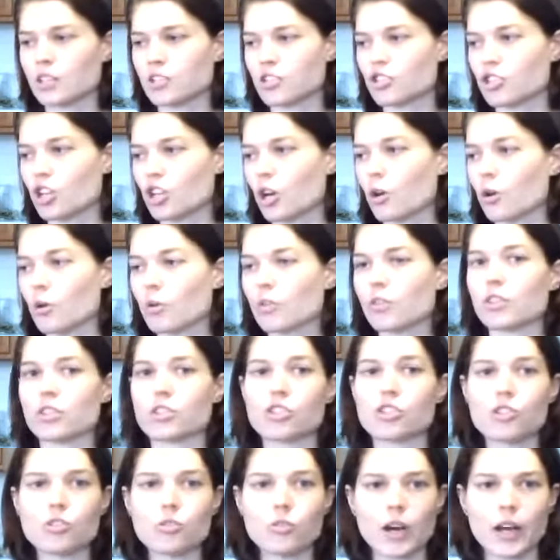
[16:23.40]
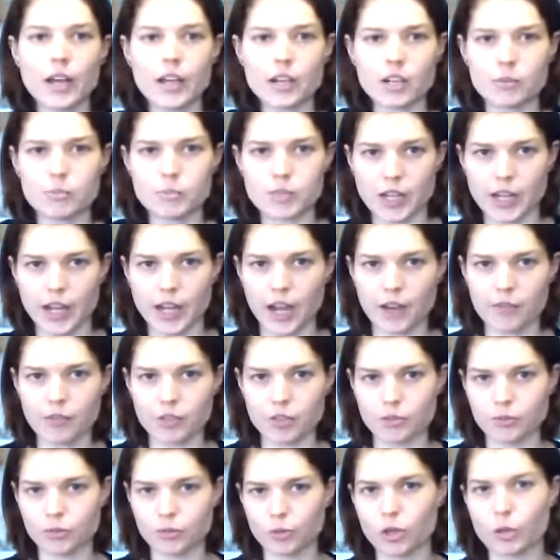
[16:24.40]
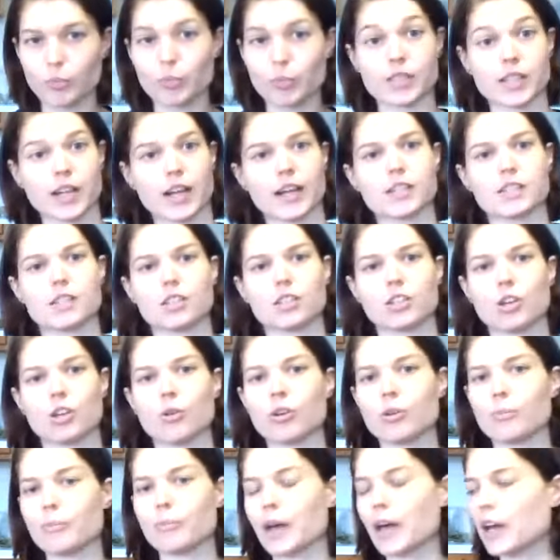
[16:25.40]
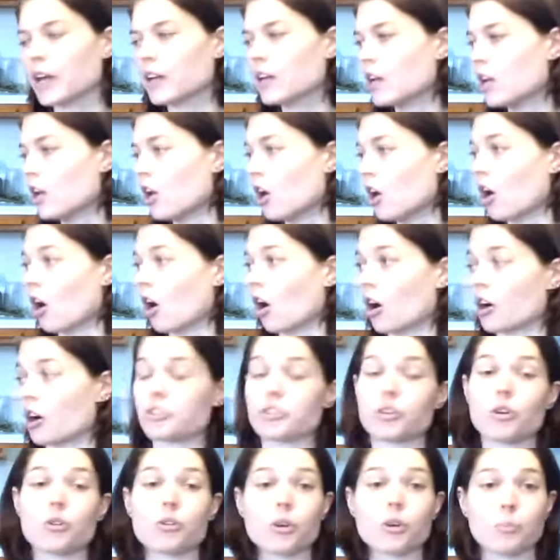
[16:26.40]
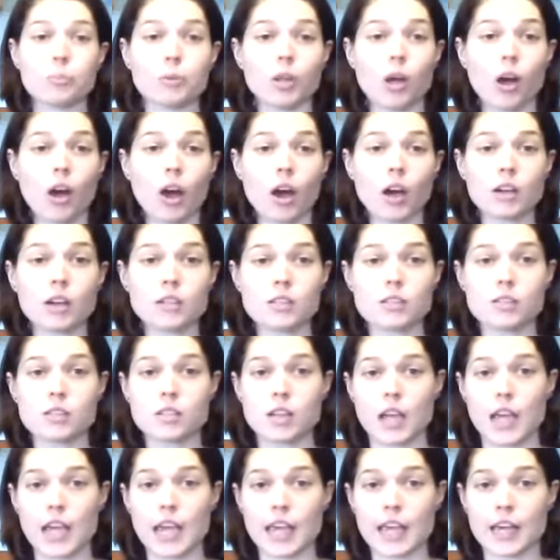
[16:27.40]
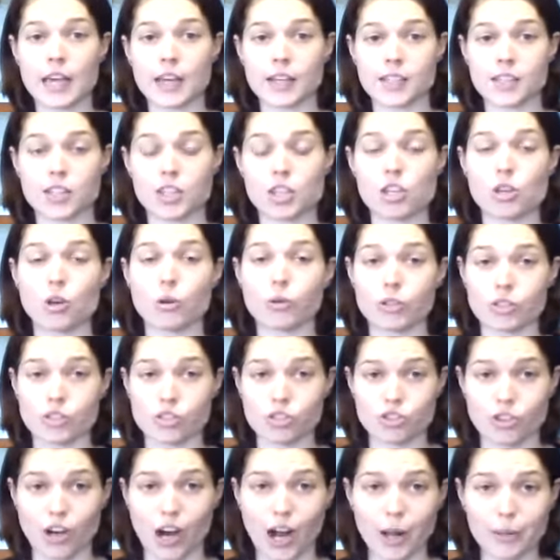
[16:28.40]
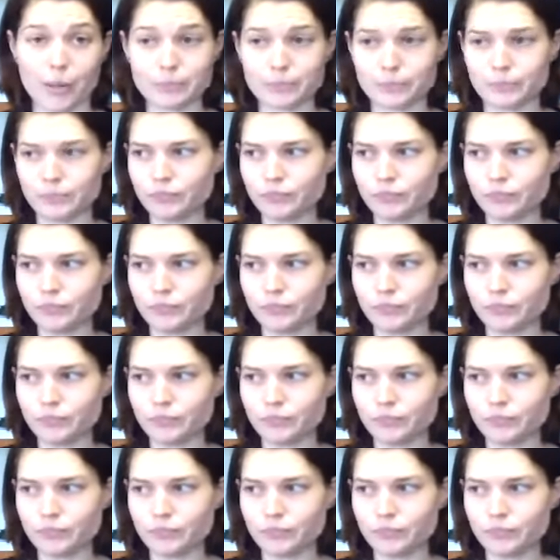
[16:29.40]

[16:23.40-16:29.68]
So the two items I have on the floor besides the yoga mat are yoga blocks and the yoga strap.